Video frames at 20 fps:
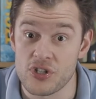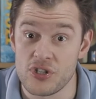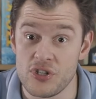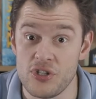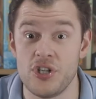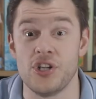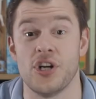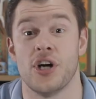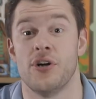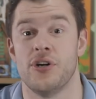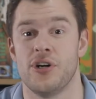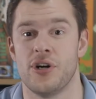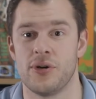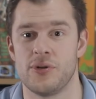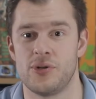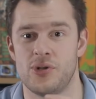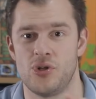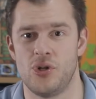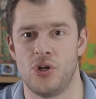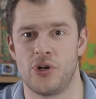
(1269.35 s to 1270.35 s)
You know, you're
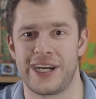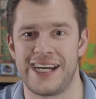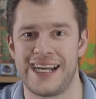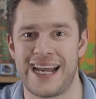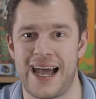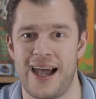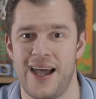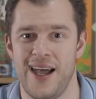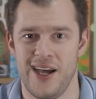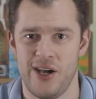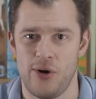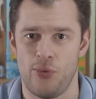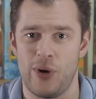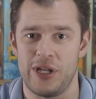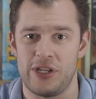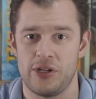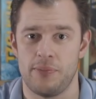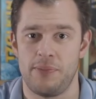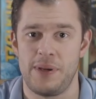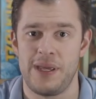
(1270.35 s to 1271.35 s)
looking at
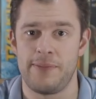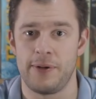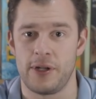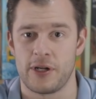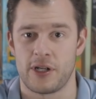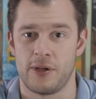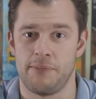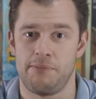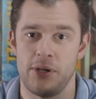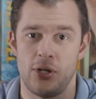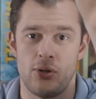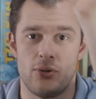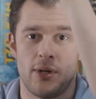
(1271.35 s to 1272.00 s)
whether people are going to build the